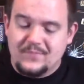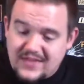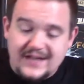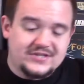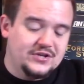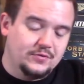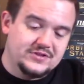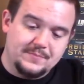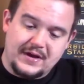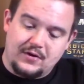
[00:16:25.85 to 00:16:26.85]
That's
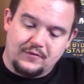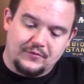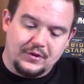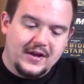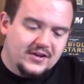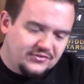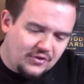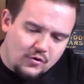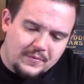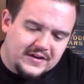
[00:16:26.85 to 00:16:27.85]
hugely powerful.
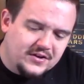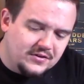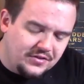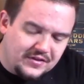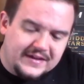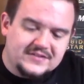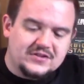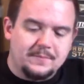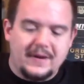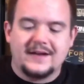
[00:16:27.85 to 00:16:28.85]
So many good things
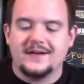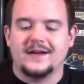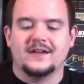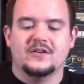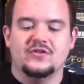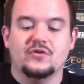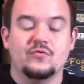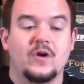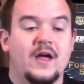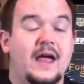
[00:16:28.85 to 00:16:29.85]
that the bad guy can
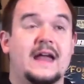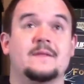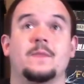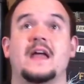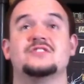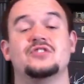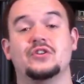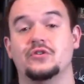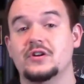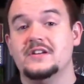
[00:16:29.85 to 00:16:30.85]
do, and as the
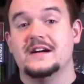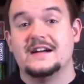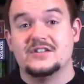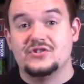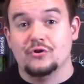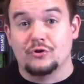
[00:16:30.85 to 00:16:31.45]
good guys,